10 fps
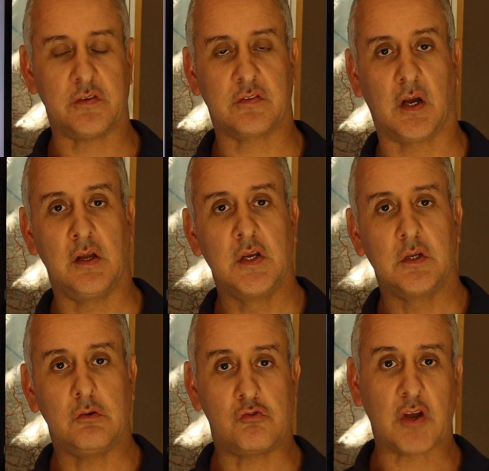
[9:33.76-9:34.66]
you start
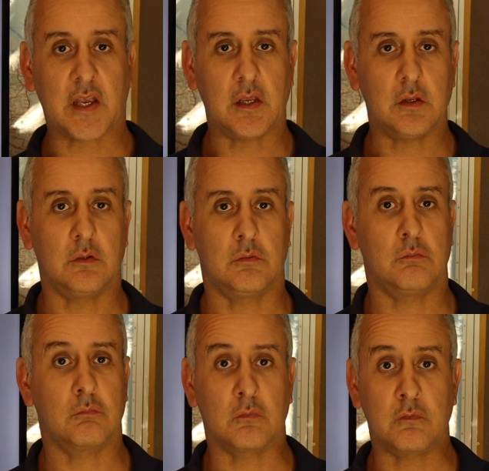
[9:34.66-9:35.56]
dragging
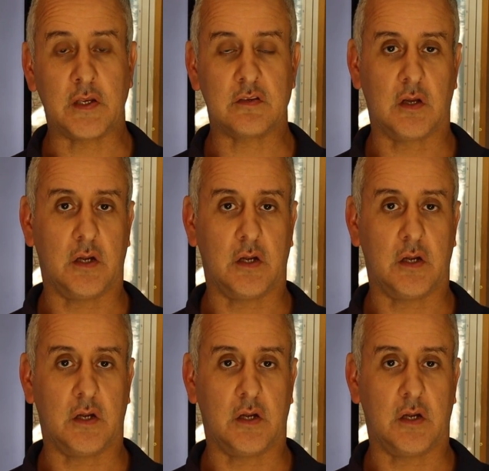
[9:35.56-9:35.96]
things